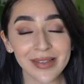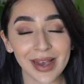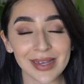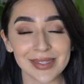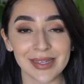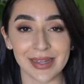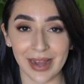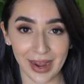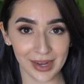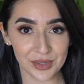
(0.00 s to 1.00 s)
lasting and
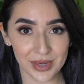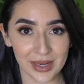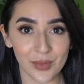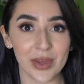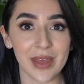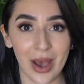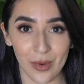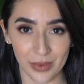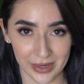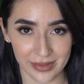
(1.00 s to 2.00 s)
hydrating
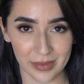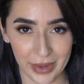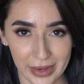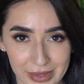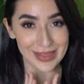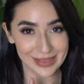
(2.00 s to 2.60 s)
without breaking the bank.